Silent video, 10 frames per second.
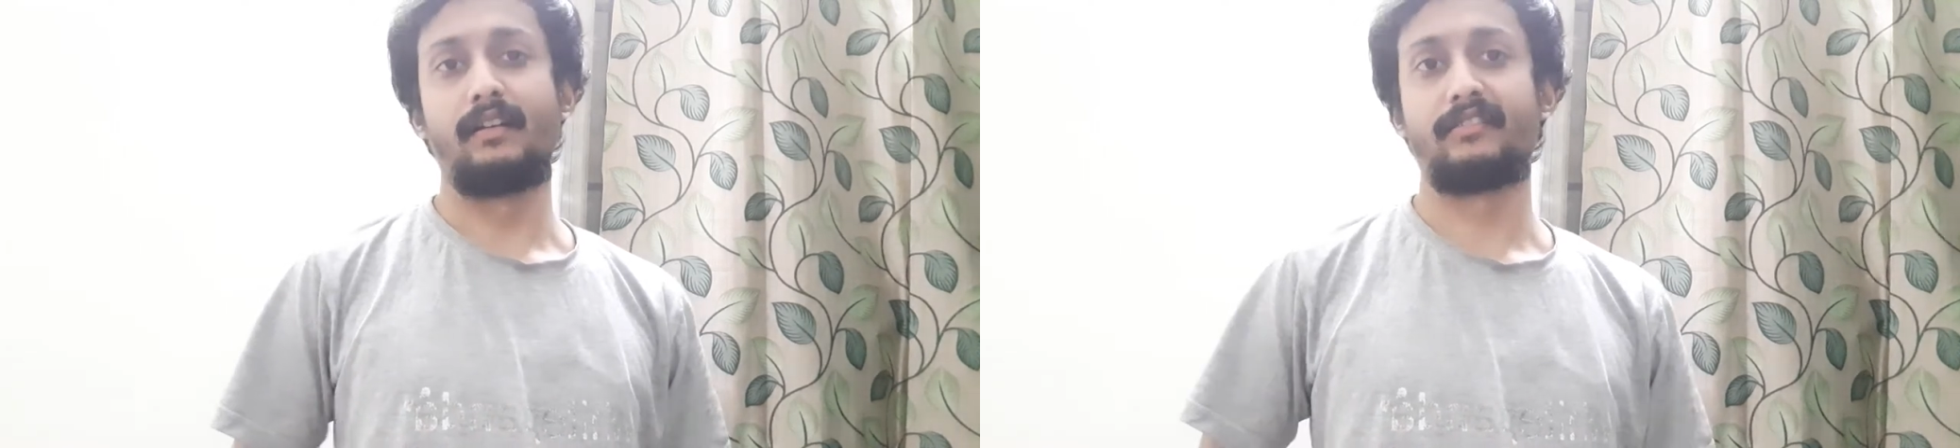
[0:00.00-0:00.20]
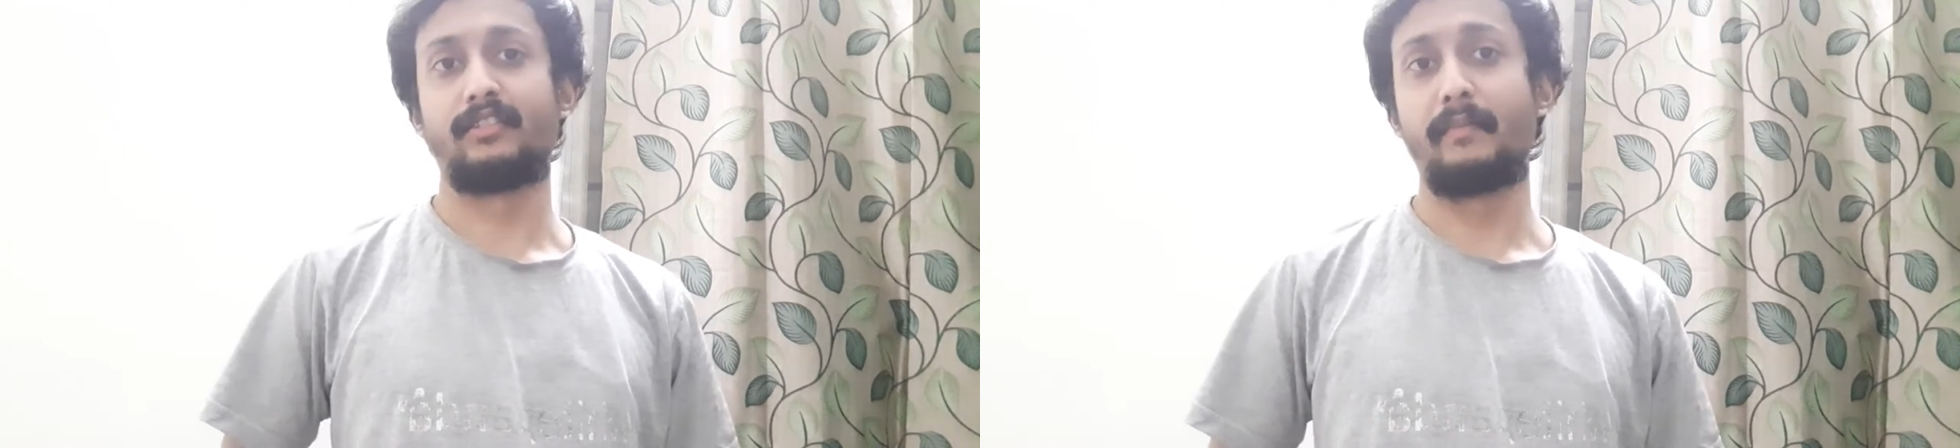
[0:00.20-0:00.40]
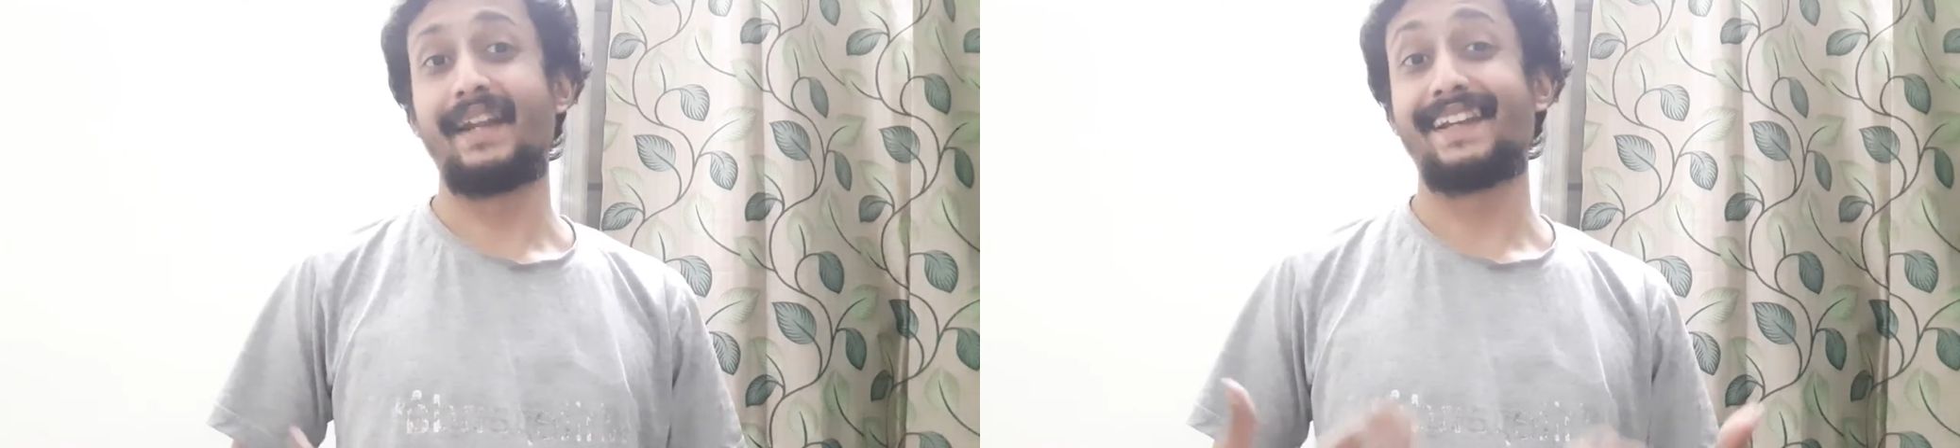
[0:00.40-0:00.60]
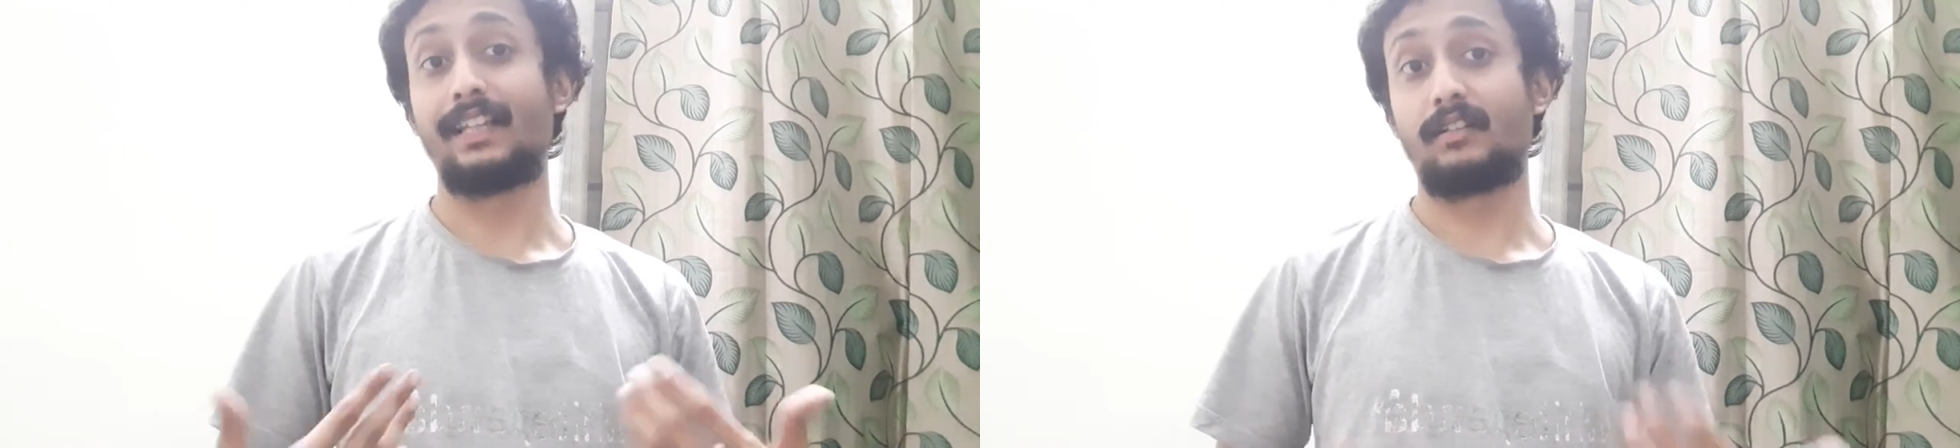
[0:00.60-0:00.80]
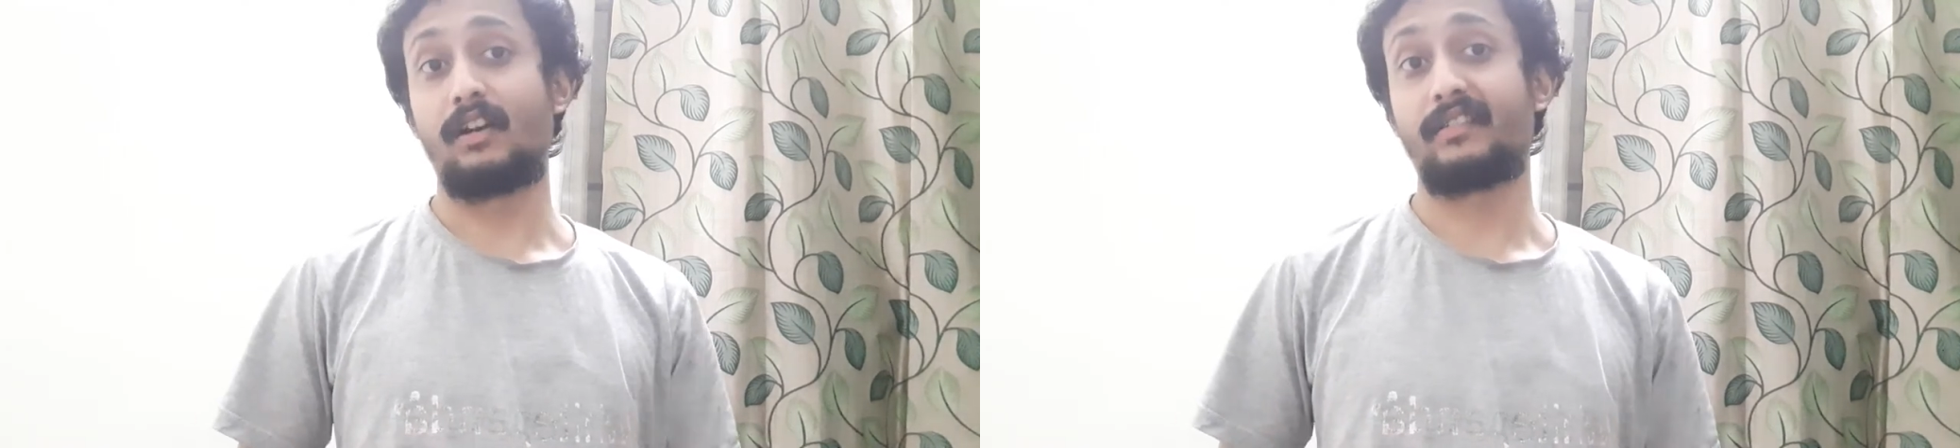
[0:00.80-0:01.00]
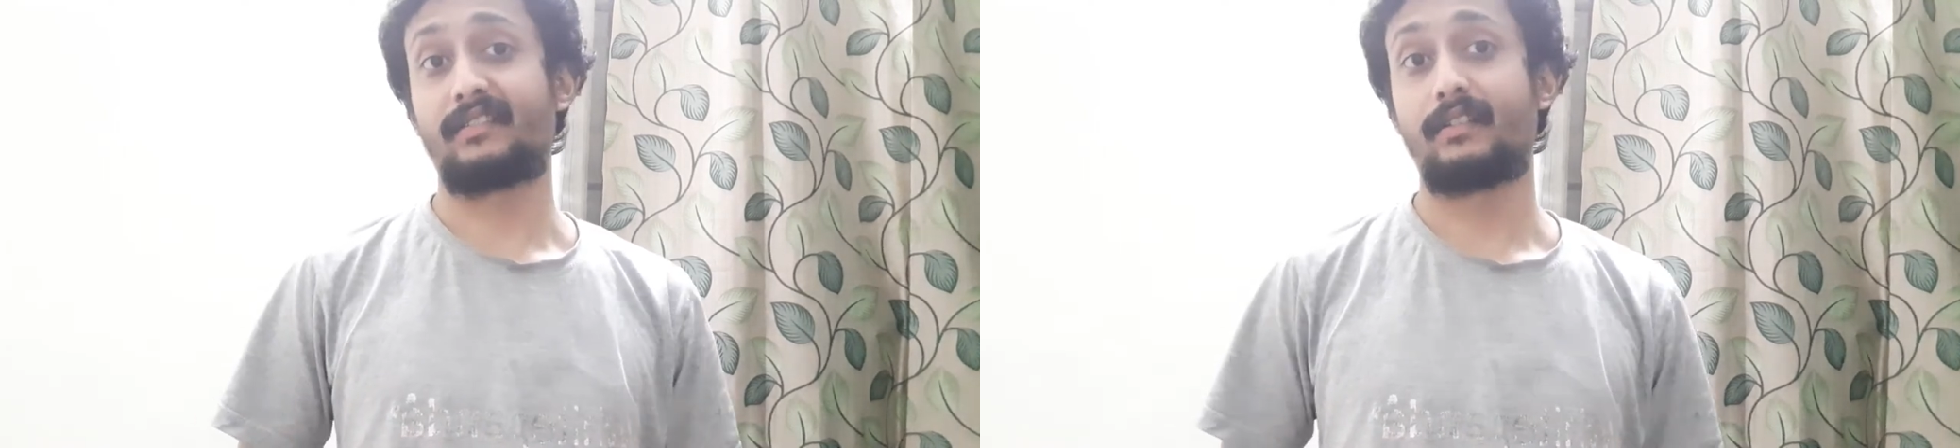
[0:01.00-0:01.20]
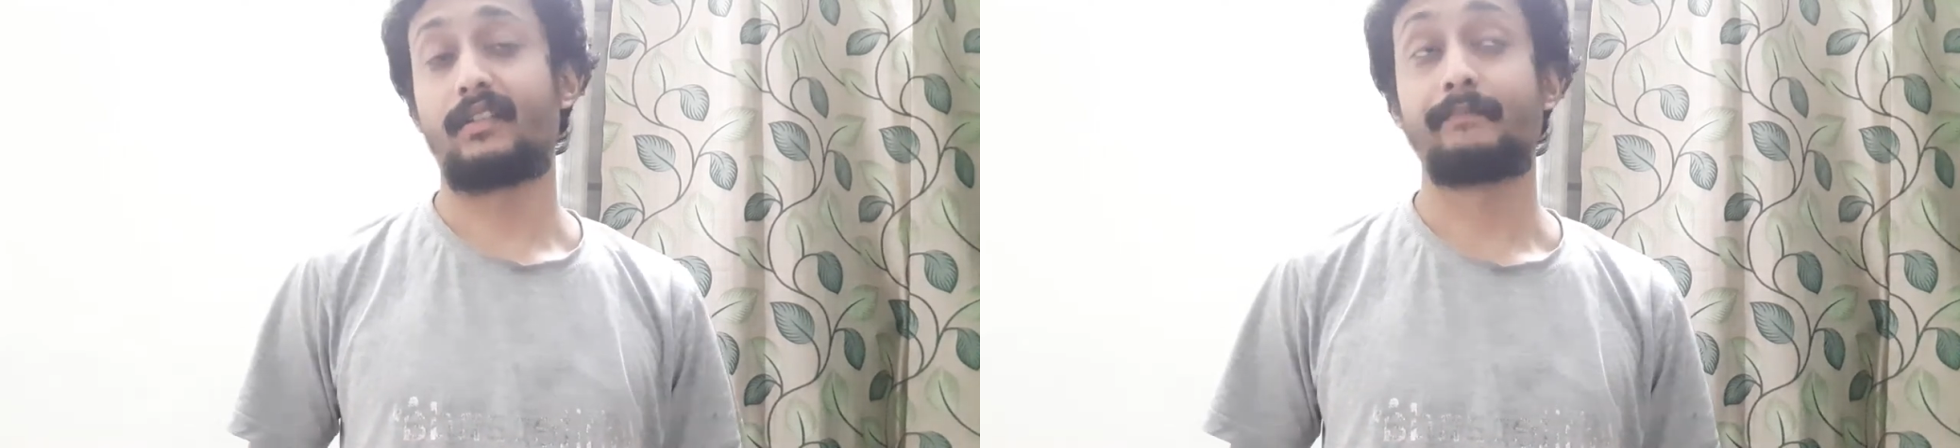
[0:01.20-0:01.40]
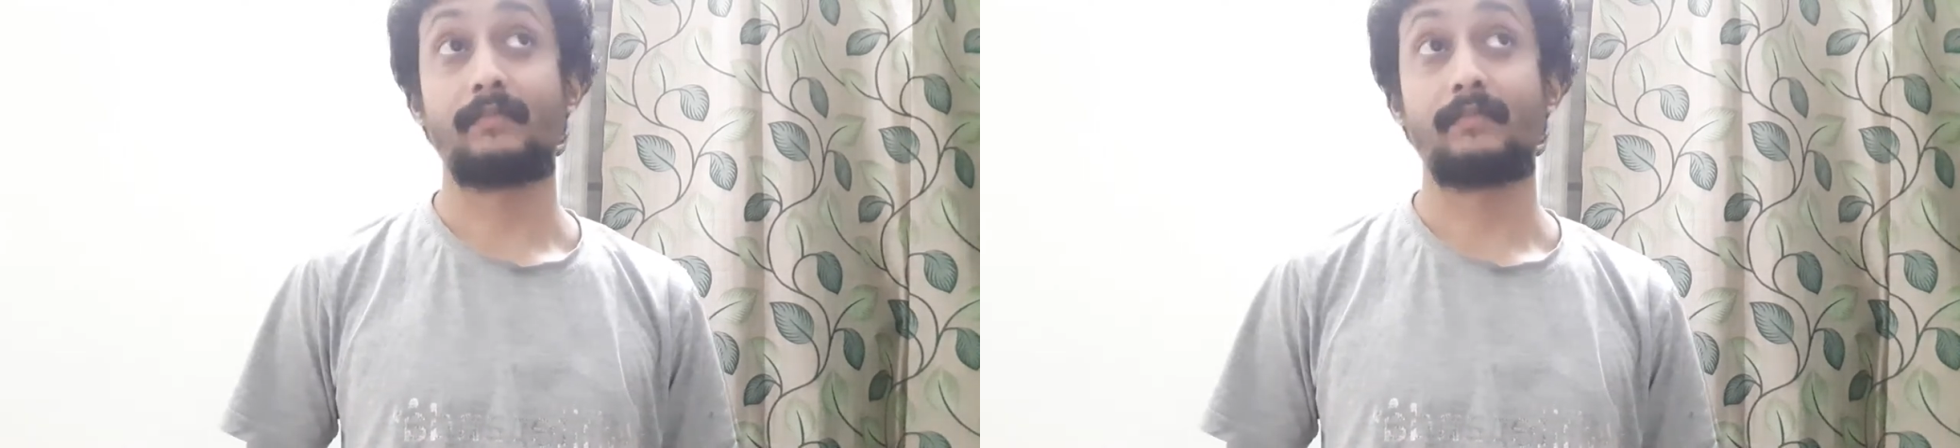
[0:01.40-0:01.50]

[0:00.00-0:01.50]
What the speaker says: so the medical costs